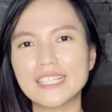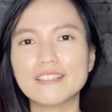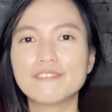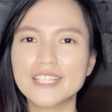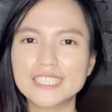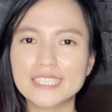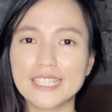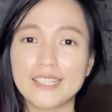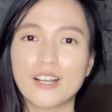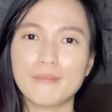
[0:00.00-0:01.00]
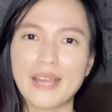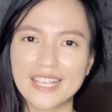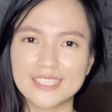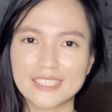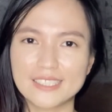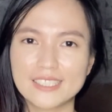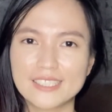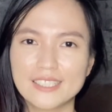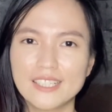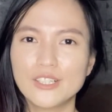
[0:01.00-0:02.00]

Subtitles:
in fixed income assets.